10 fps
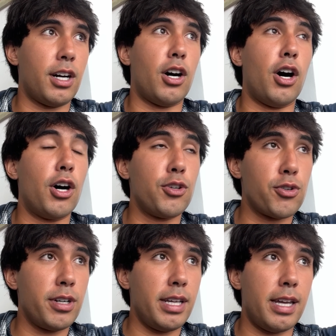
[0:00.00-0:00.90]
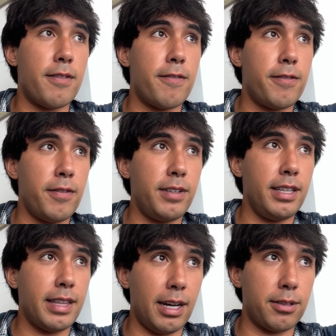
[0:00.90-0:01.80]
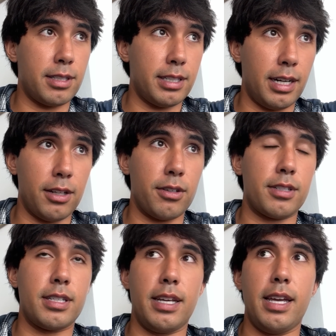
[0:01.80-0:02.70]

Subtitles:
$150,000